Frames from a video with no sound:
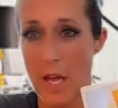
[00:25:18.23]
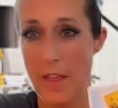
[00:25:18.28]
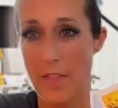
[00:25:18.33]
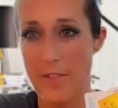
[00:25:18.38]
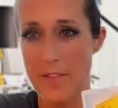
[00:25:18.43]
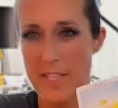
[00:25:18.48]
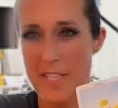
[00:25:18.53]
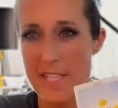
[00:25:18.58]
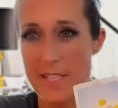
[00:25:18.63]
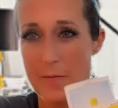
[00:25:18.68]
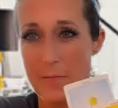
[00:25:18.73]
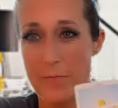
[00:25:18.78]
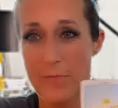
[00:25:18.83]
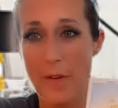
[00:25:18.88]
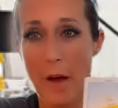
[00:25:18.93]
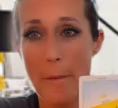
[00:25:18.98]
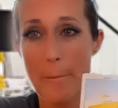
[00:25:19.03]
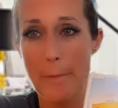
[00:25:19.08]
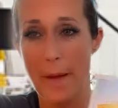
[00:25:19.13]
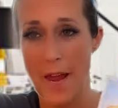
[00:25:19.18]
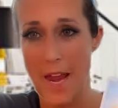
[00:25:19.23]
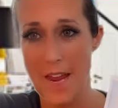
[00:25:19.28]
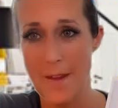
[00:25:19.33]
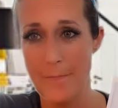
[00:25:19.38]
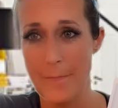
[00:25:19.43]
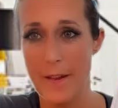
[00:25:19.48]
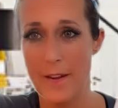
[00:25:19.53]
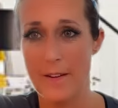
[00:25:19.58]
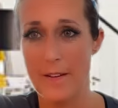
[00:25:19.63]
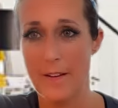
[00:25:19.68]
This is a
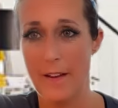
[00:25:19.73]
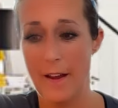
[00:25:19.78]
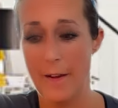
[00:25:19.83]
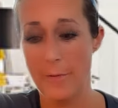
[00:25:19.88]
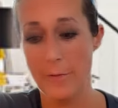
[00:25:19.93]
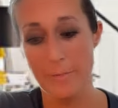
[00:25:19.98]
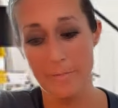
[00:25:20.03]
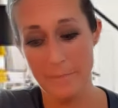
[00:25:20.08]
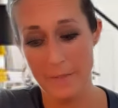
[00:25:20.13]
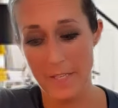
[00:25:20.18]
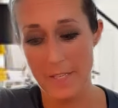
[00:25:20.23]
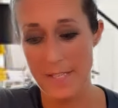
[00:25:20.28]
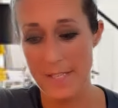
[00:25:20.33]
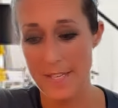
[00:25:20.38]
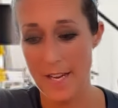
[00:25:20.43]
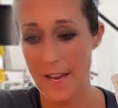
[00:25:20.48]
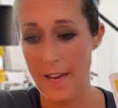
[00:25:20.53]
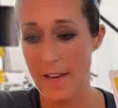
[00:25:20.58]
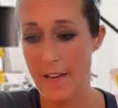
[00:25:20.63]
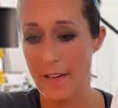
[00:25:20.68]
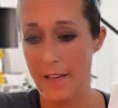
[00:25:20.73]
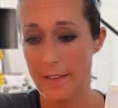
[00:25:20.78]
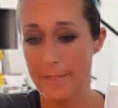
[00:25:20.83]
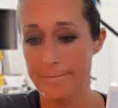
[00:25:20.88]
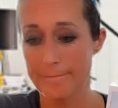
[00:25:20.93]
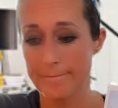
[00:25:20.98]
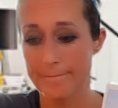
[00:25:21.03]
payment, I'm saying.